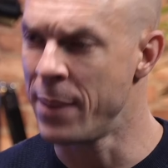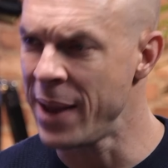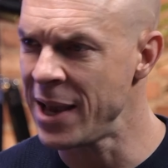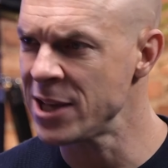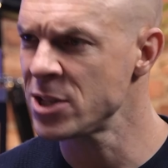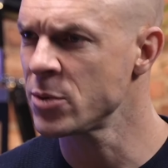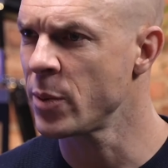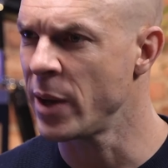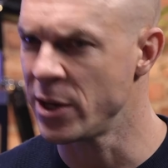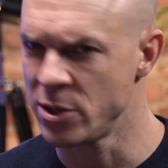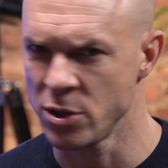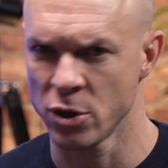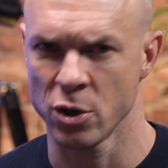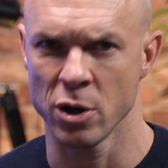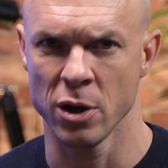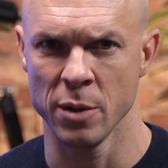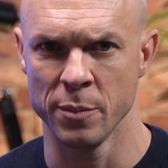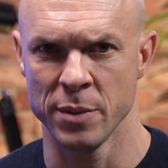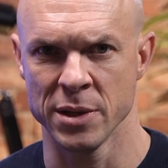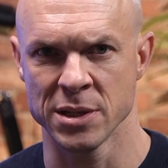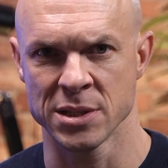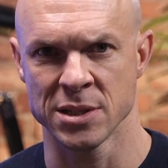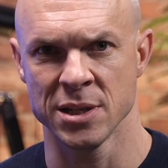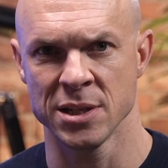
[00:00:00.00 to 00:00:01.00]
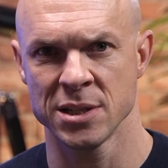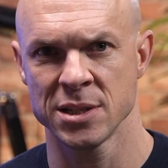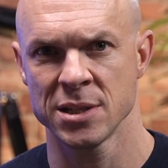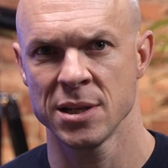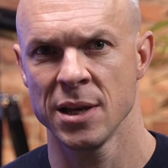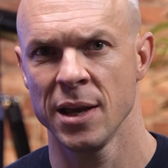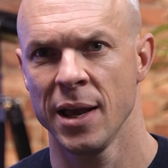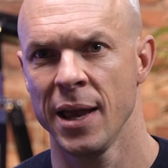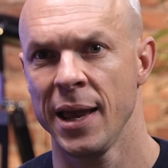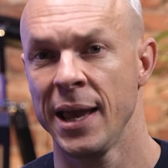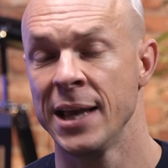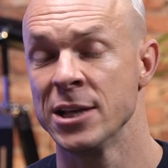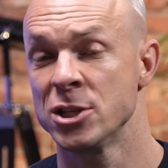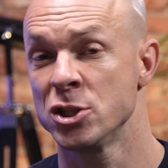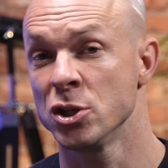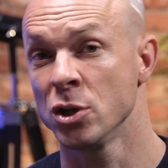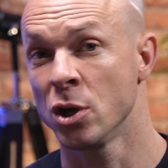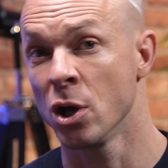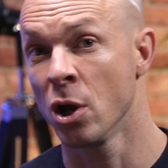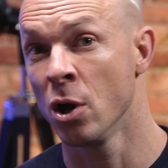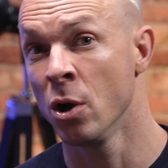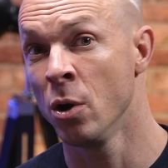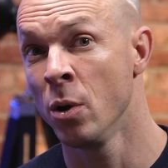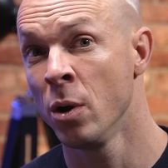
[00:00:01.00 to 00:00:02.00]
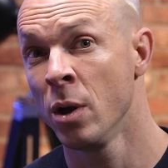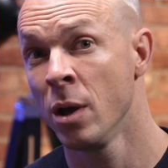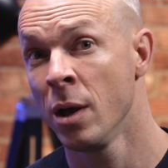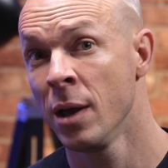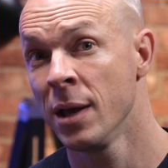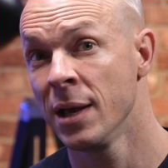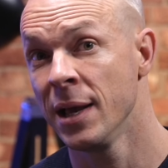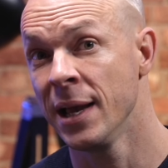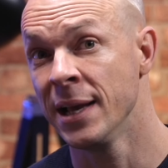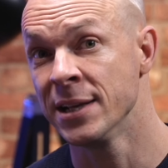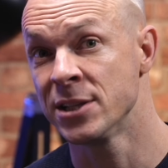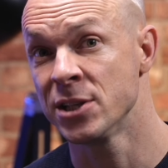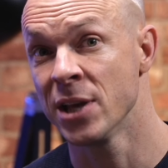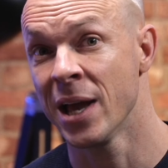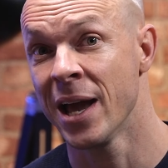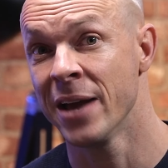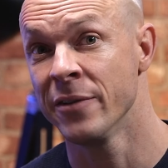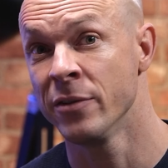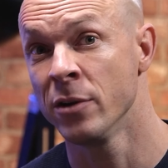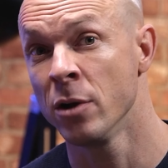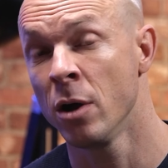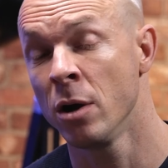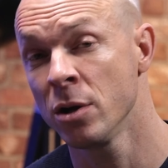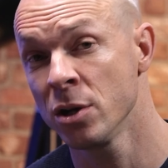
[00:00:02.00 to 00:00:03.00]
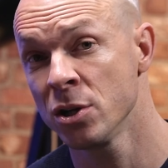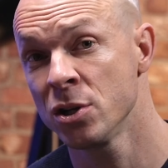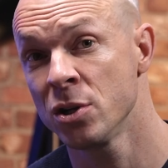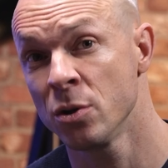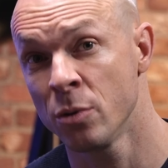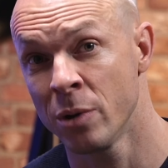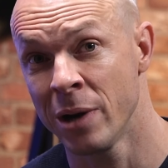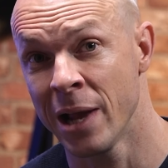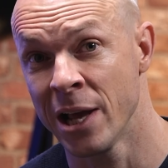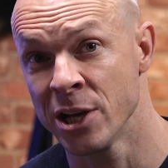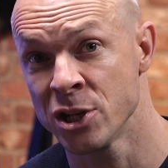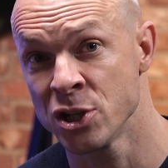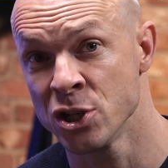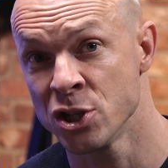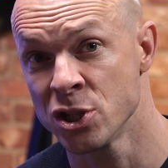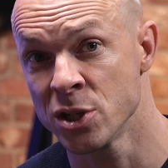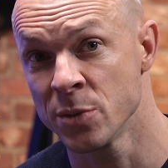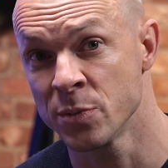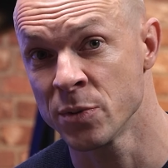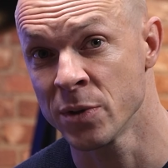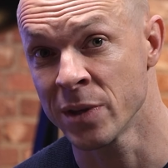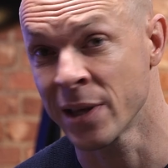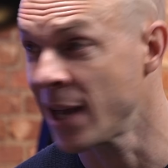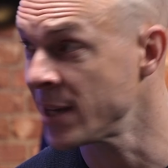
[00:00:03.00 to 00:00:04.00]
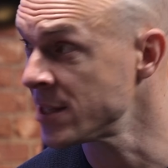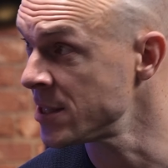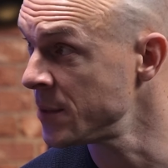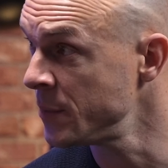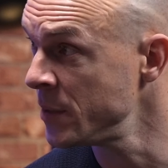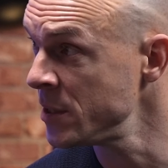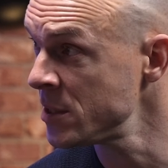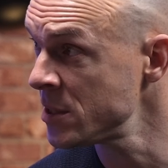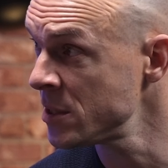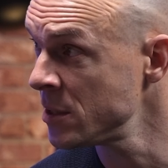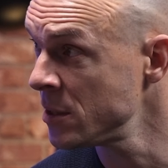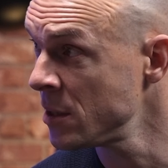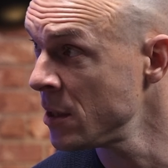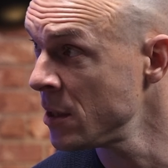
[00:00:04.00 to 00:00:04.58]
best way to grow business is to go is to have longer relationships with customers